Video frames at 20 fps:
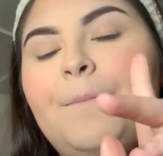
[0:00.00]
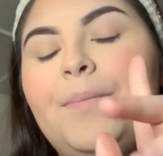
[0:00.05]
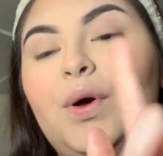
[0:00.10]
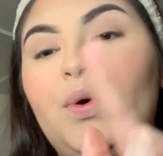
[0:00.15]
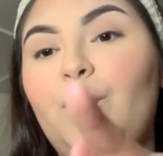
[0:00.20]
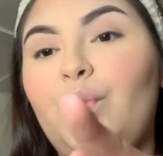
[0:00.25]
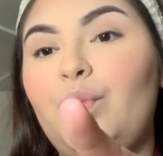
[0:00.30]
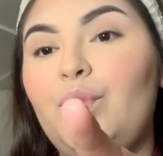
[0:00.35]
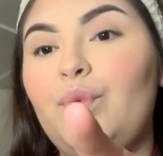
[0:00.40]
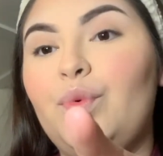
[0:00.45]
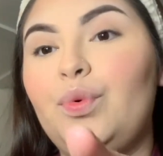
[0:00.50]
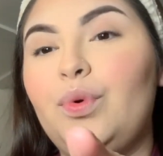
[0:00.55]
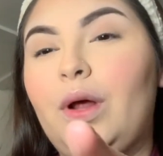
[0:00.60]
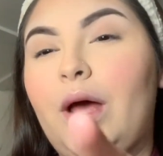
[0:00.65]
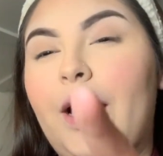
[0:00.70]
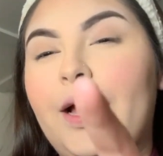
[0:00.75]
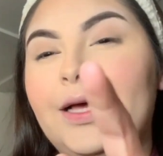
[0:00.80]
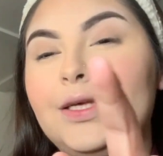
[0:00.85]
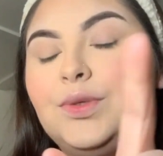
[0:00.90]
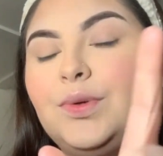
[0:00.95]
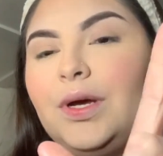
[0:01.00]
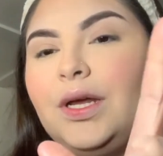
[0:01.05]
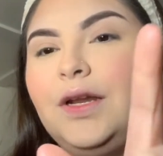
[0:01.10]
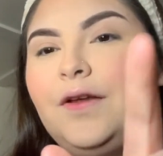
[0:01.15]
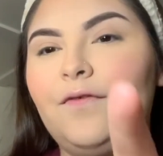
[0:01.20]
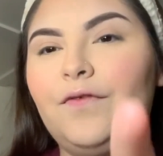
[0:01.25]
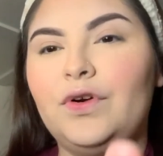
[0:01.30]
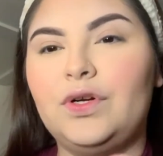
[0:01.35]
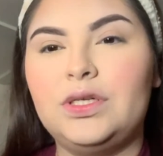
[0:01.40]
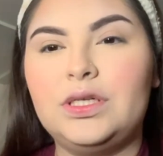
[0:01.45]
But I guess we're
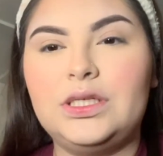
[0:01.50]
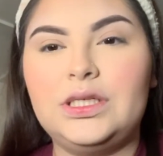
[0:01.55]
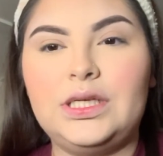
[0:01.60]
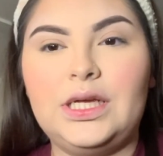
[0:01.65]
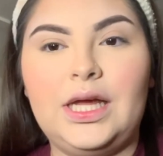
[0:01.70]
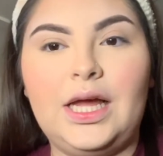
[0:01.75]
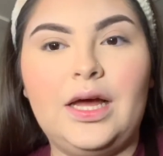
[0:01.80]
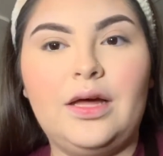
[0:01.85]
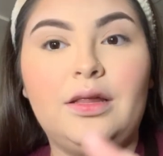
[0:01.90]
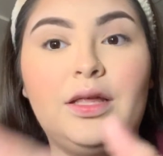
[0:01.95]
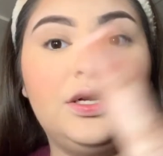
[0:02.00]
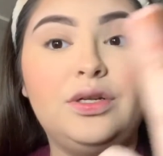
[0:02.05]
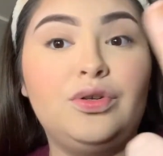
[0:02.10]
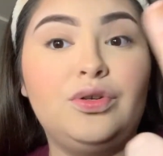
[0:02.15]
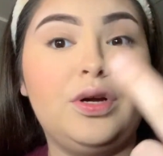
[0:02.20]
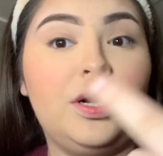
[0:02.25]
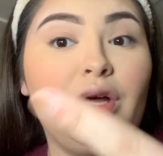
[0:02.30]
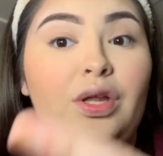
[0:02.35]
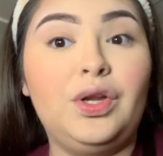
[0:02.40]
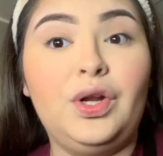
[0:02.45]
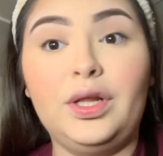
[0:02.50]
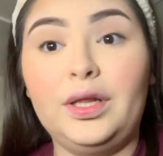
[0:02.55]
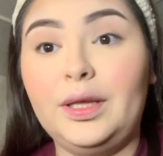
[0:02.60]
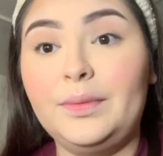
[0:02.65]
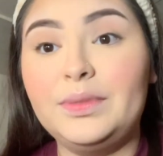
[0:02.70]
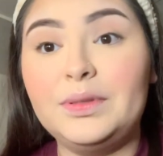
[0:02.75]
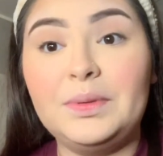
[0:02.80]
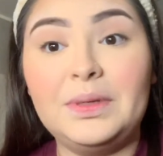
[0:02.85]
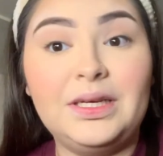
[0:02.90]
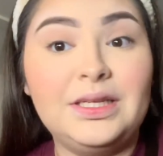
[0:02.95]
gonna first see how they dry on your
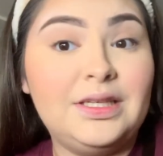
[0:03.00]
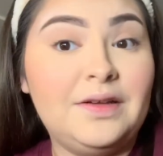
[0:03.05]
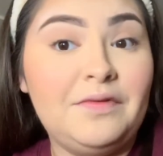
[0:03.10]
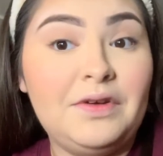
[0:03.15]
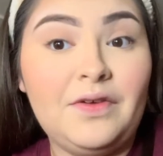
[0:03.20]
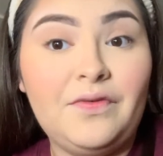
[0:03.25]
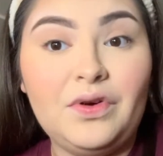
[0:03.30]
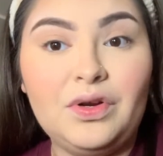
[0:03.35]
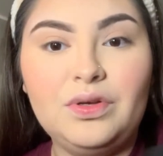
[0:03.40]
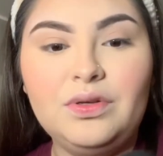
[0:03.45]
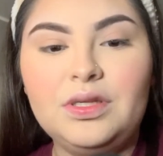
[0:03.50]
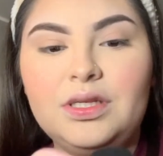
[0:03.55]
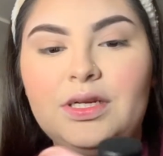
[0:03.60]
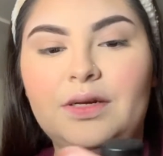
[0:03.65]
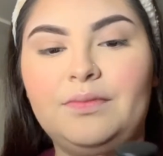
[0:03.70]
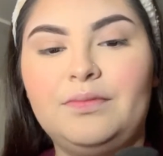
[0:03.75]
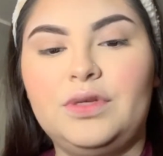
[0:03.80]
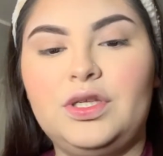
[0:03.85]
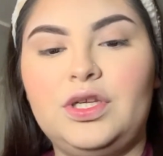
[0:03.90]
lips because I've never used them.